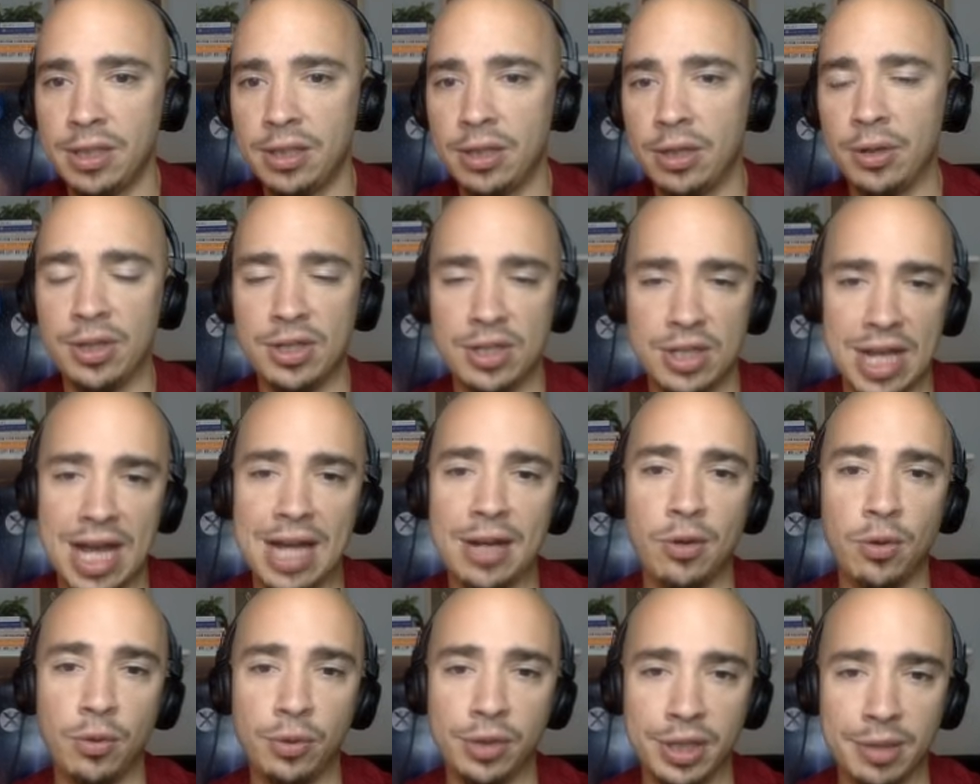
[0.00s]
Oh, it's
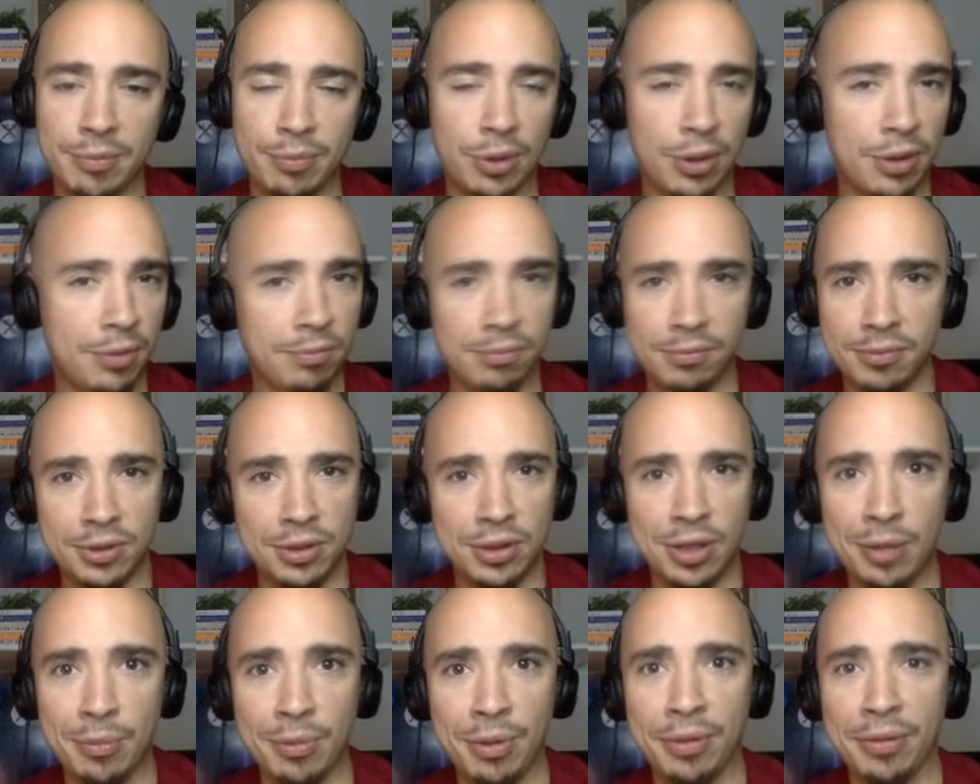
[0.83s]
not only a burn.
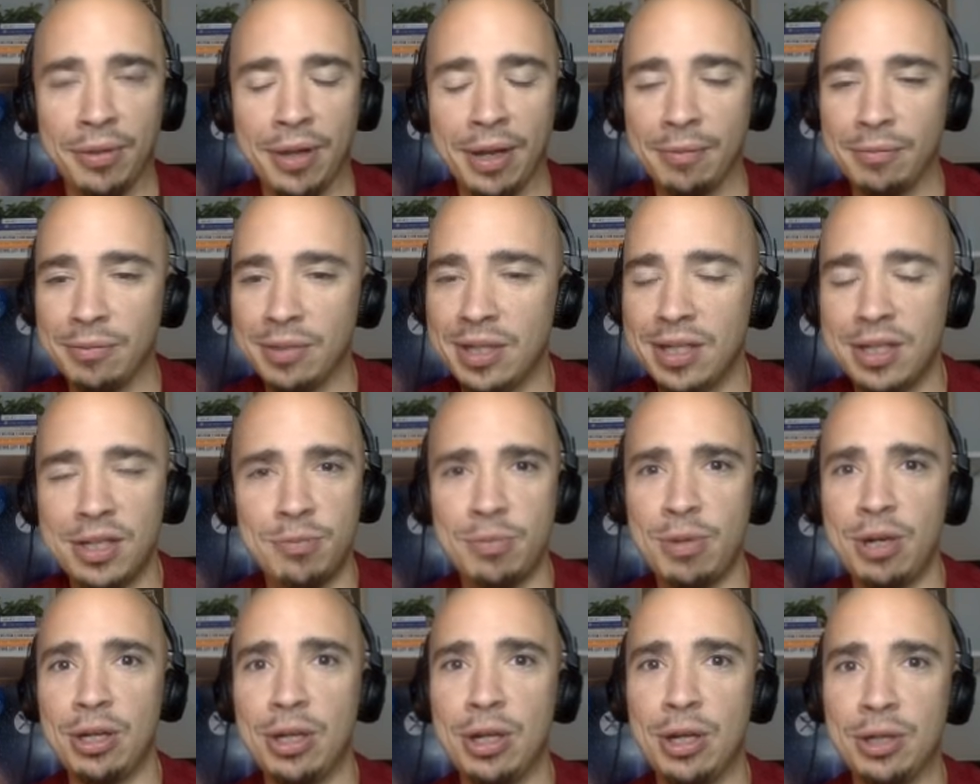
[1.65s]
Sorry about that. It's
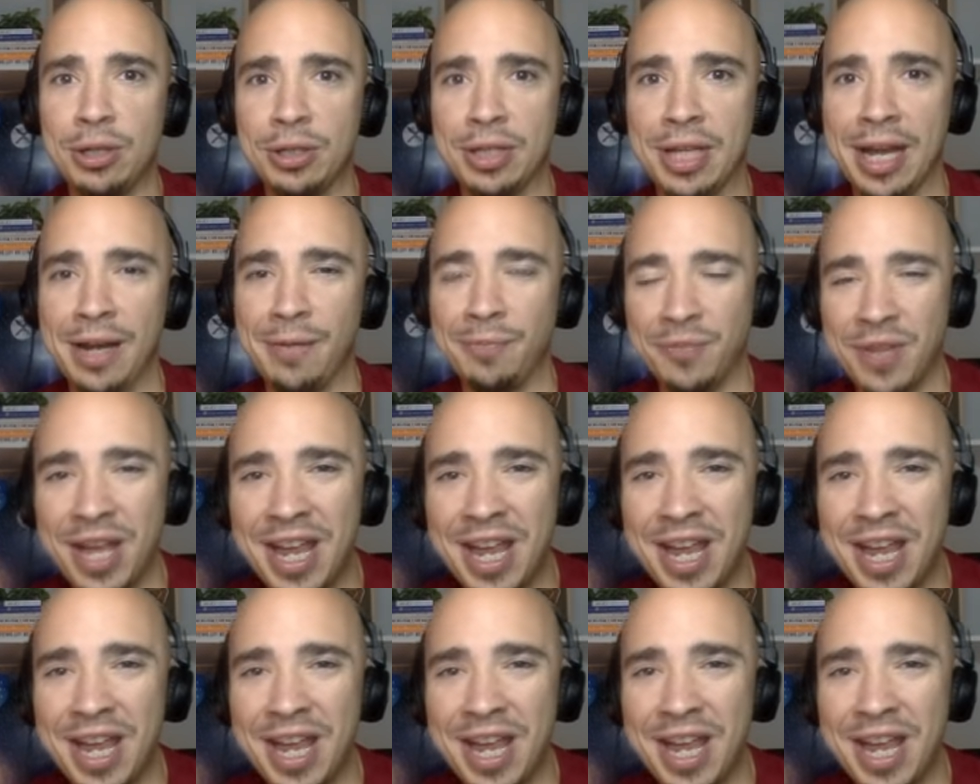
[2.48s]
been a long day.